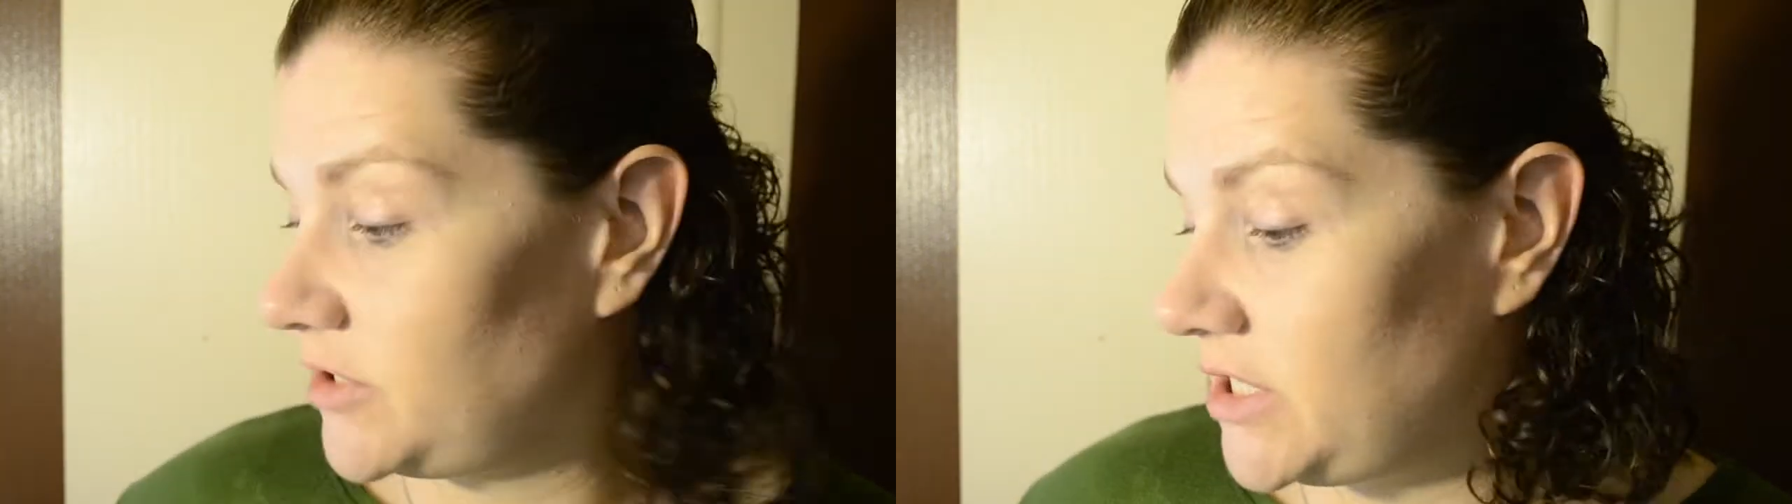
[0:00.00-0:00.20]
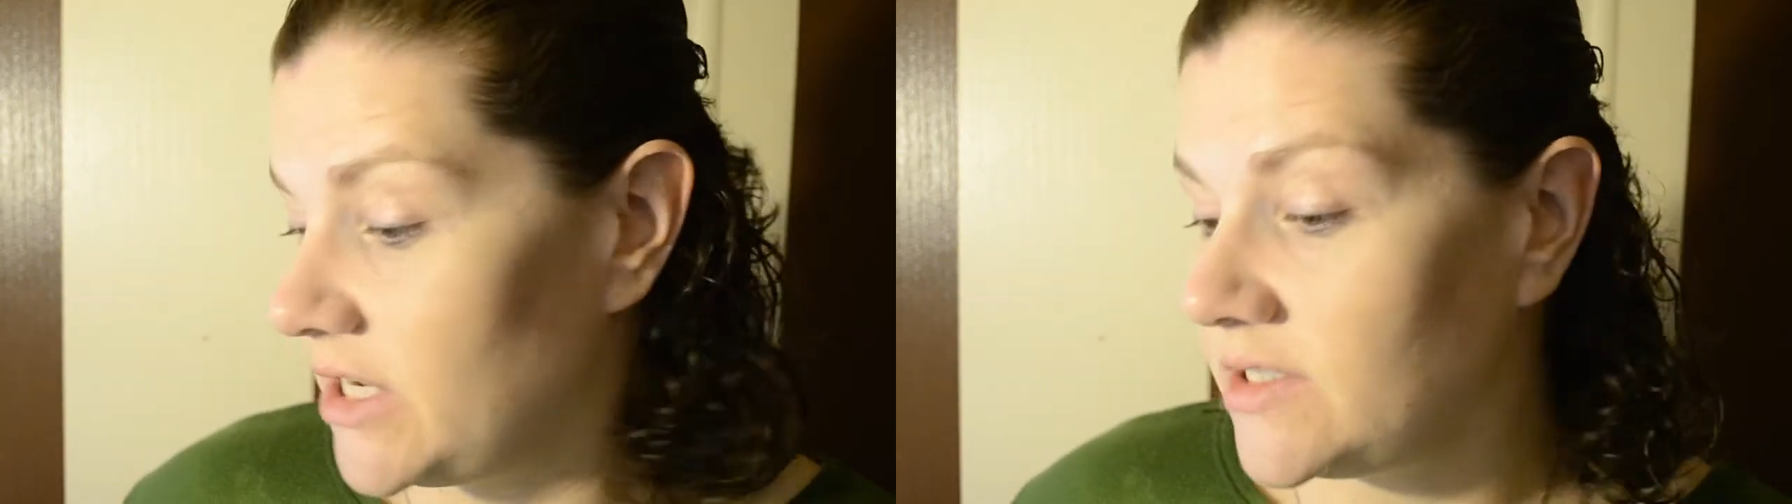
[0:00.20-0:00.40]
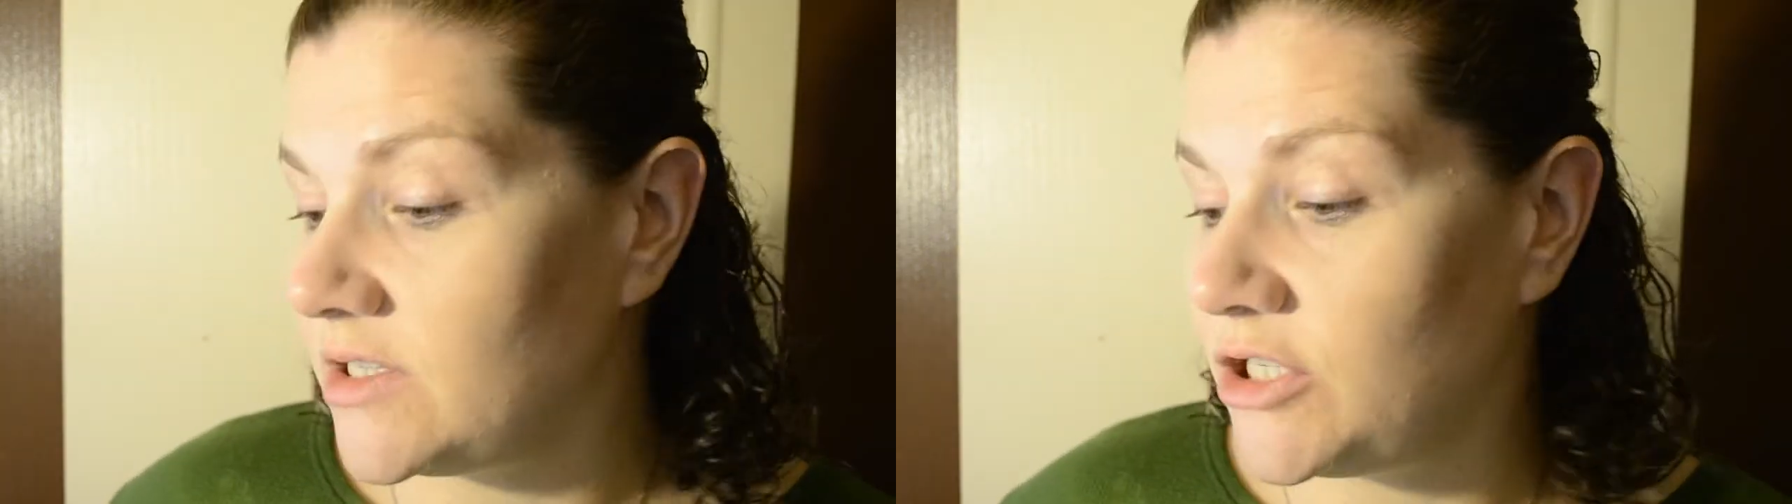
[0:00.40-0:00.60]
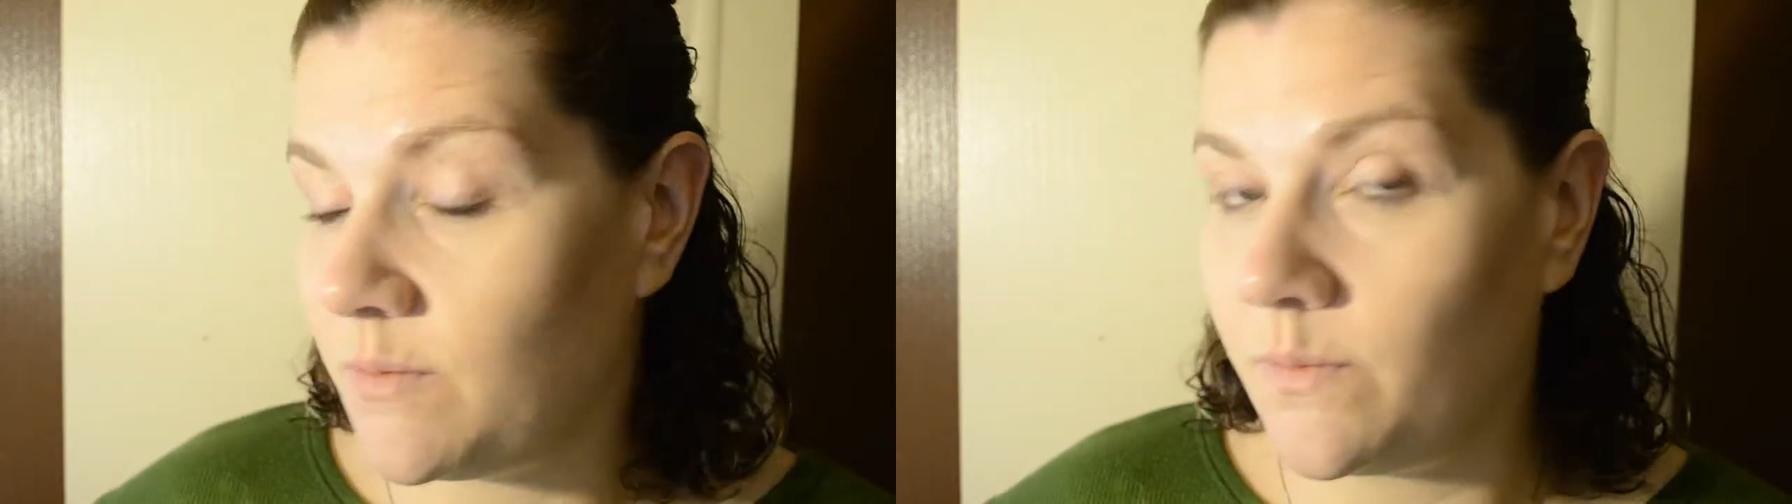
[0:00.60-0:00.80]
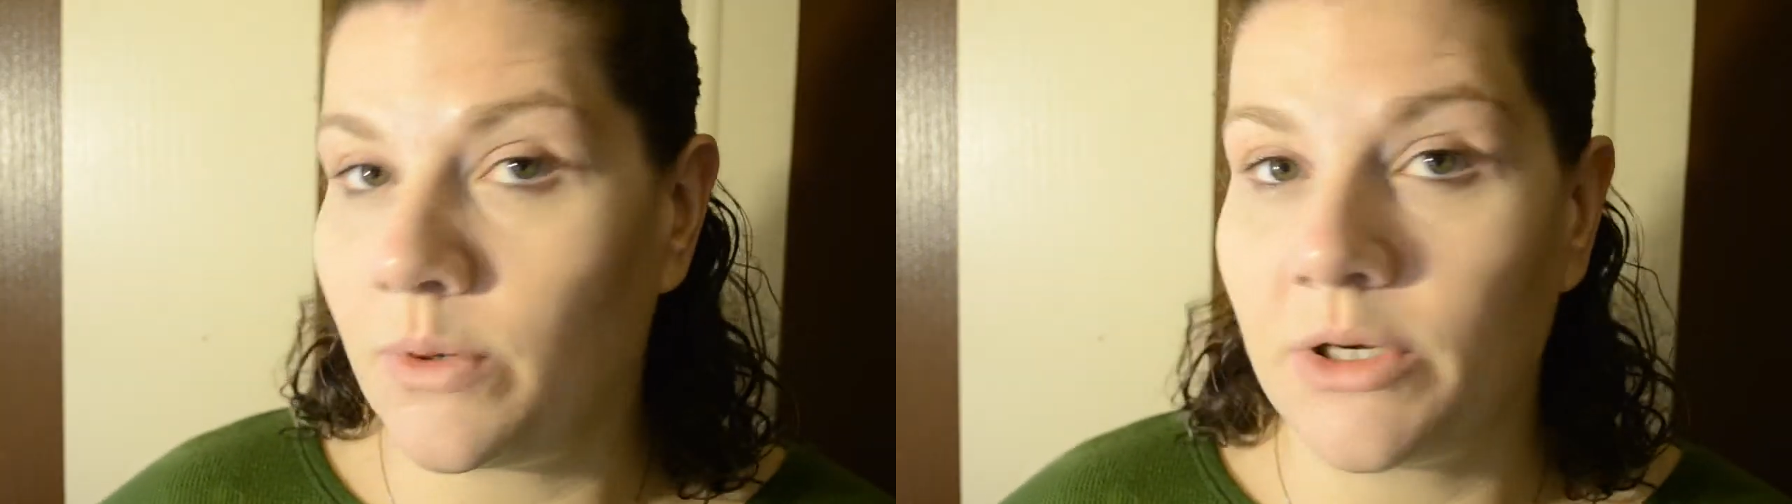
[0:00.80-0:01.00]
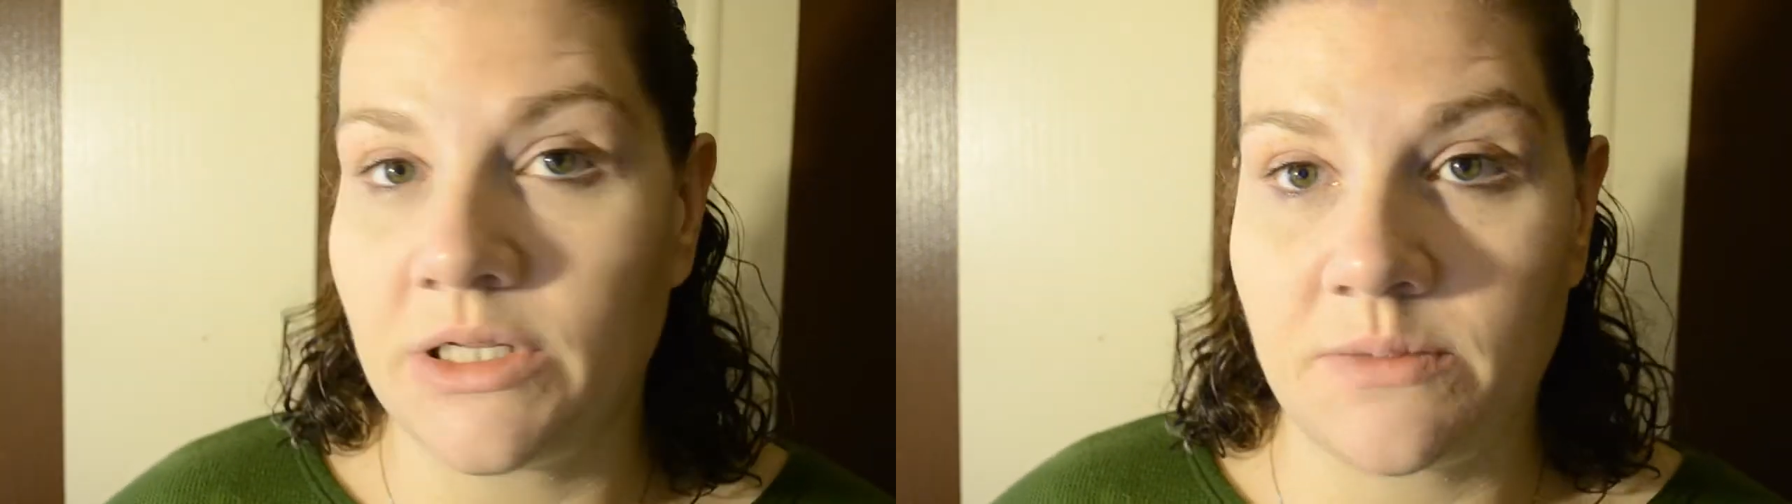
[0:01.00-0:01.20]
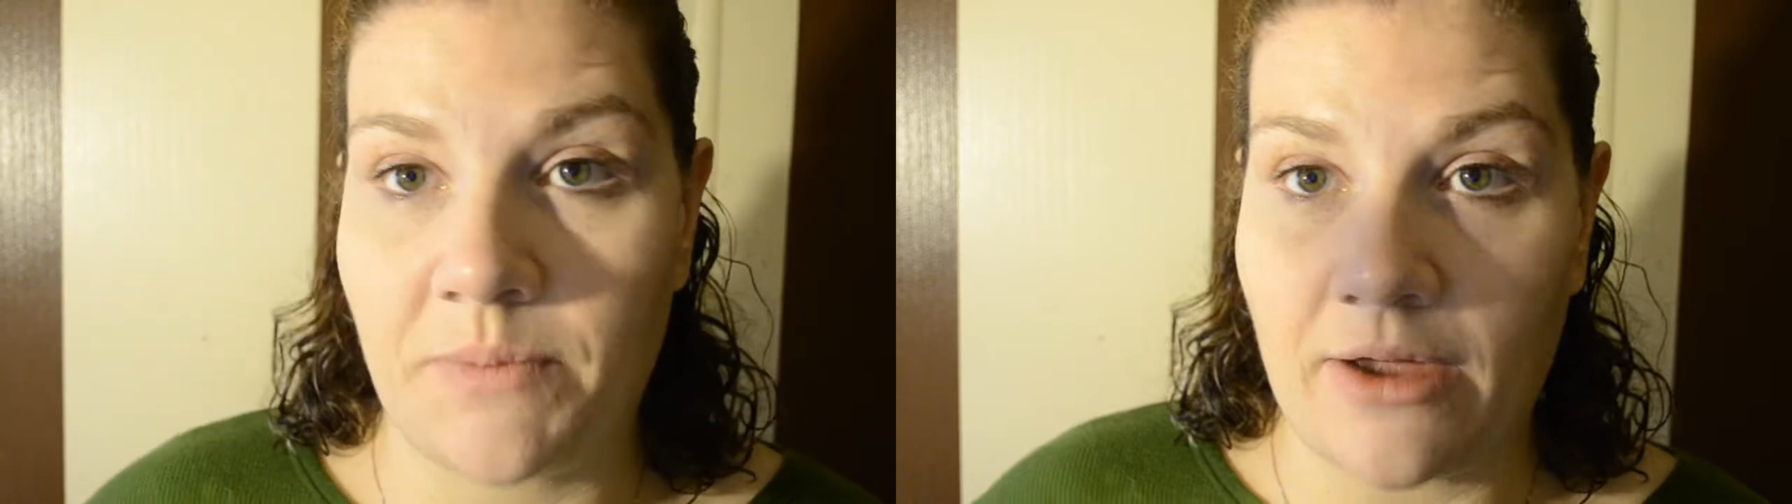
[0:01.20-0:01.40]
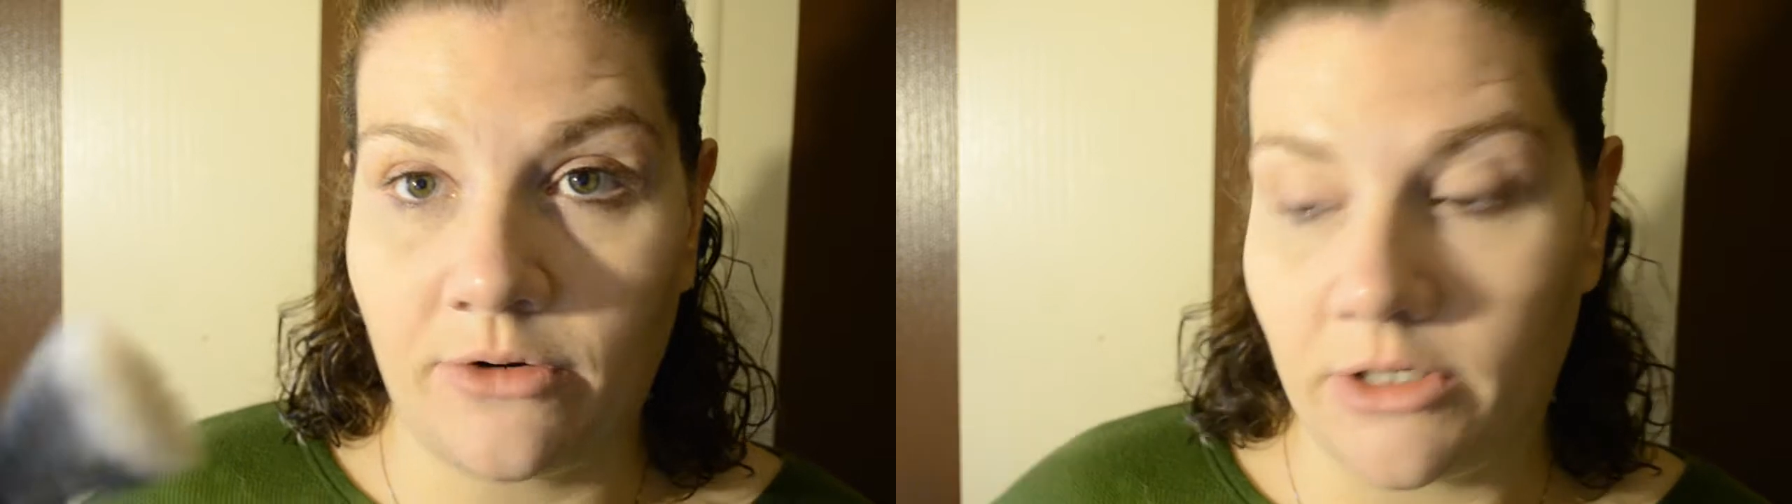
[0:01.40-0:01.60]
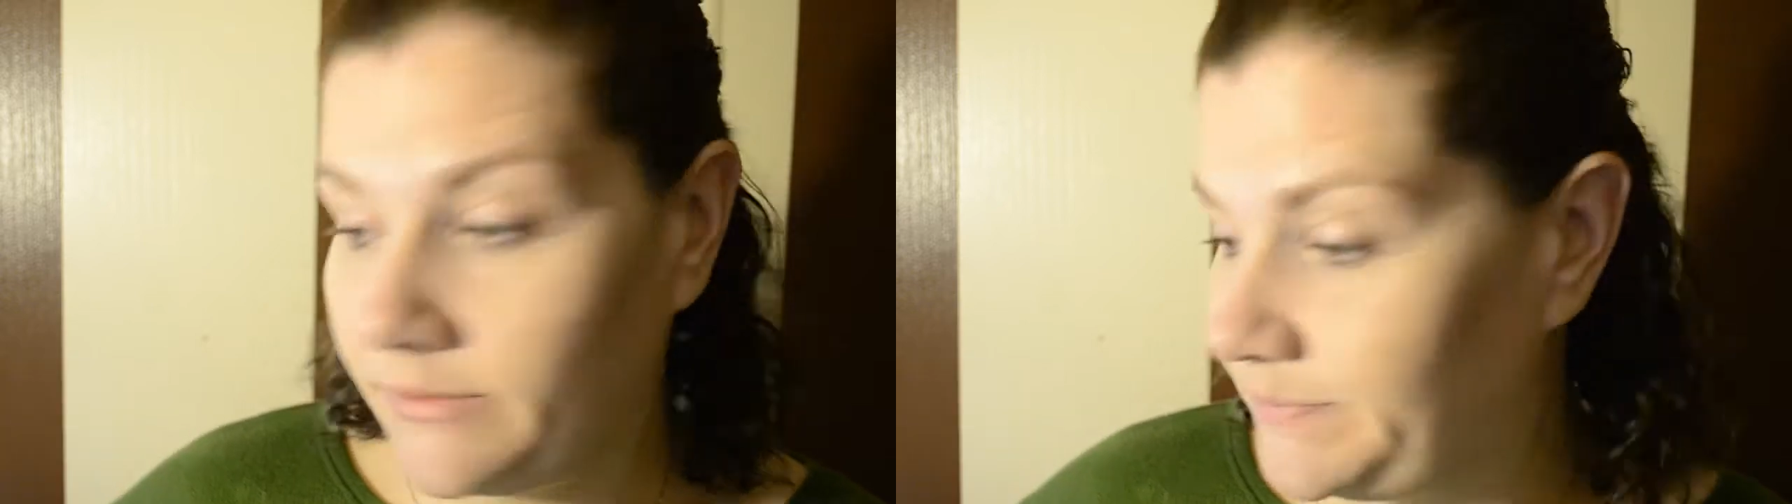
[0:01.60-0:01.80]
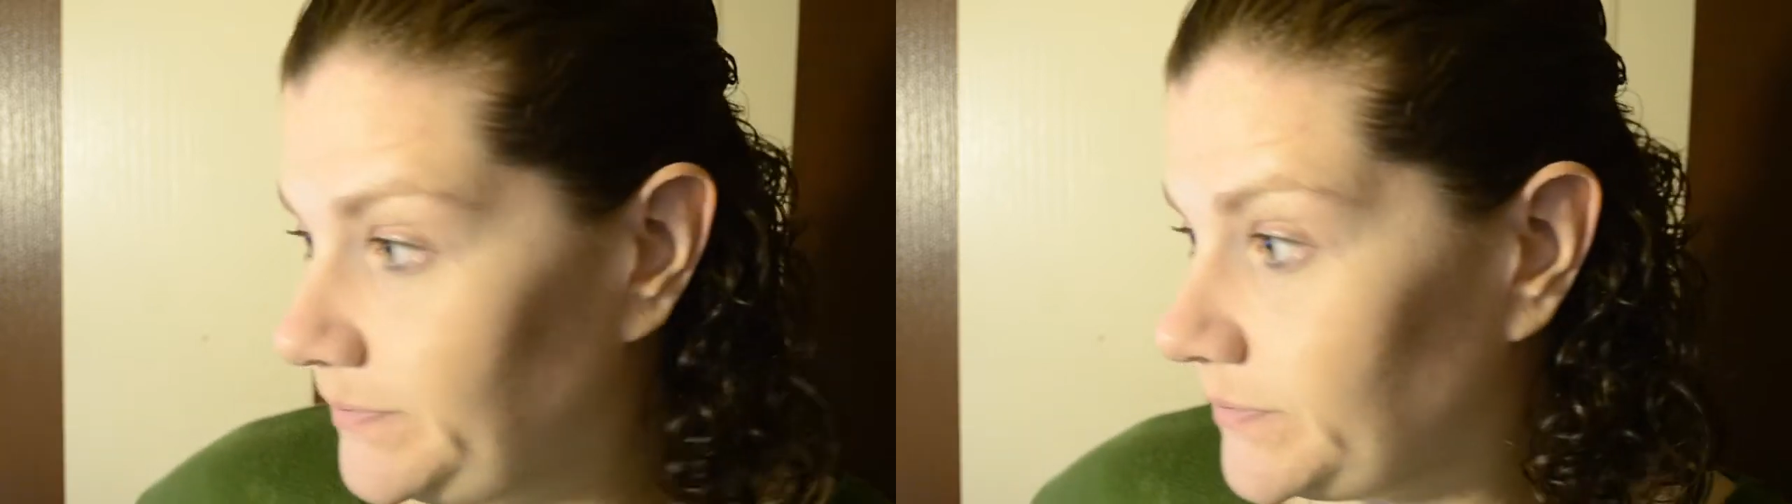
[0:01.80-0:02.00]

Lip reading: what she does is she puts powder